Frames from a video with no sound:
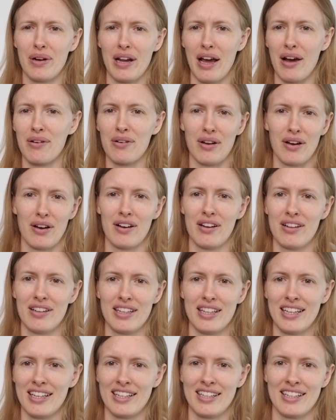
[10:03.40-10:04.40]
out
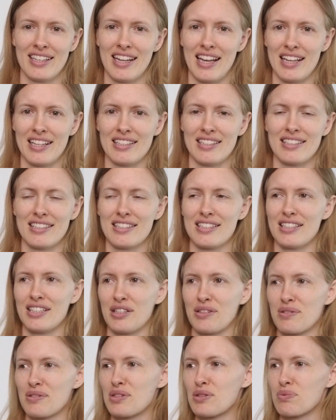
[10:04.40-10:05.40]
in and, you
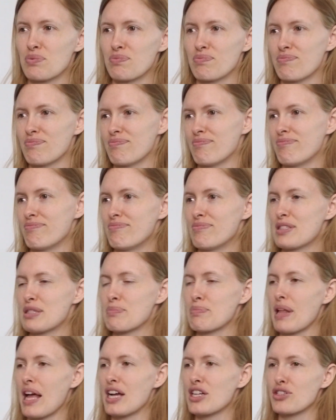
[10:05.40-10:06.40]
know,
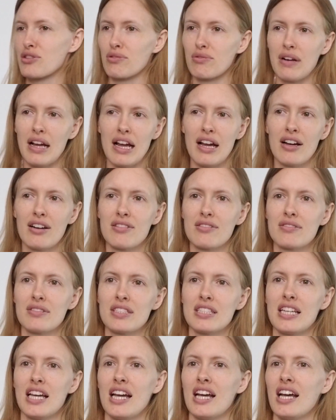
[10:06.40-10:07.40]
splash
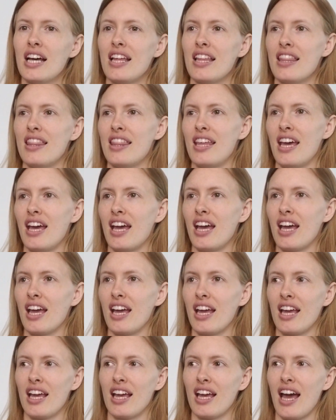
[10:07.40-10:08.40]
around.
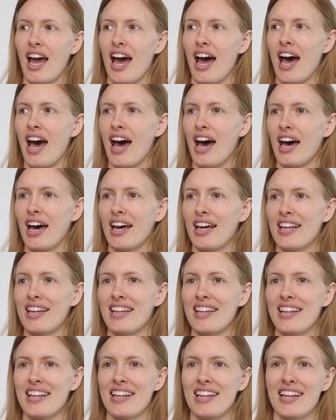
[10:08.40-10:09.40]
They
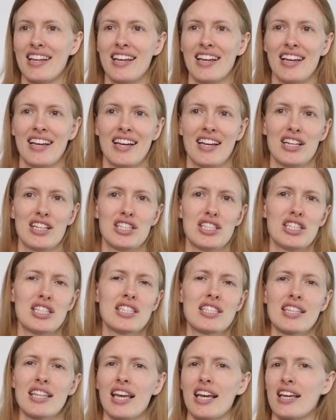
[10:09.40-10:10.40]
had
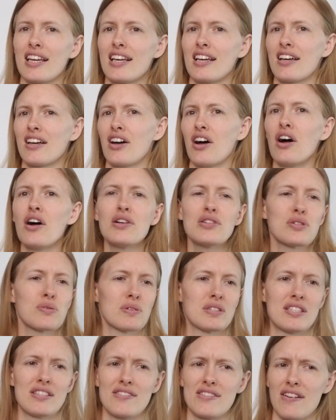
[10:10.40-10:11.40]
just like all
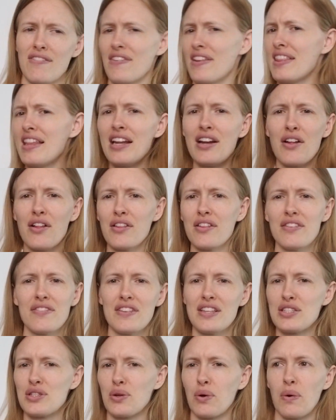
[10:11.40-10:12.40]
sorts of stuff. And then all of
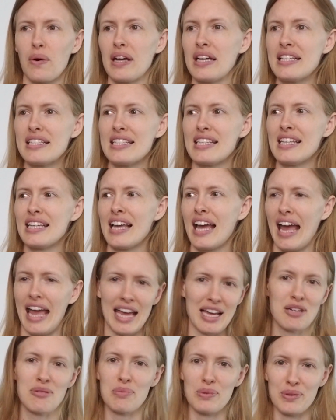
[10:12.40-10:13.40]
these crazy
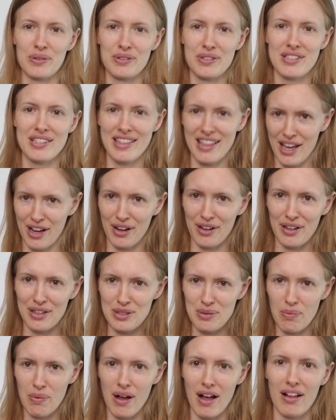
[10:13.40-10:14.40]
animals there
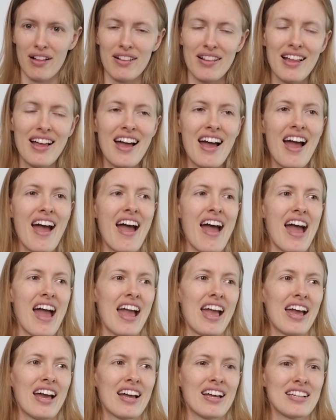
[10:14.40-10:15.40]
as well.
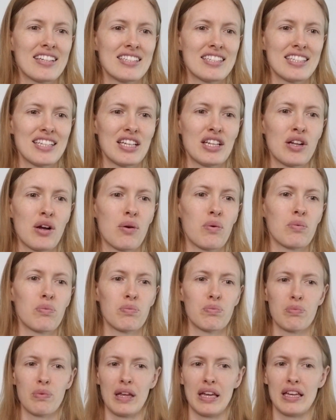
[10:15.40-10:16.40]
And, you know,
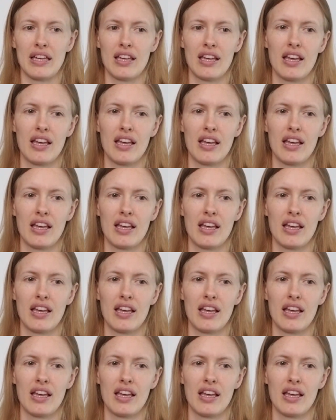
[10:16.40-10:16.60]
like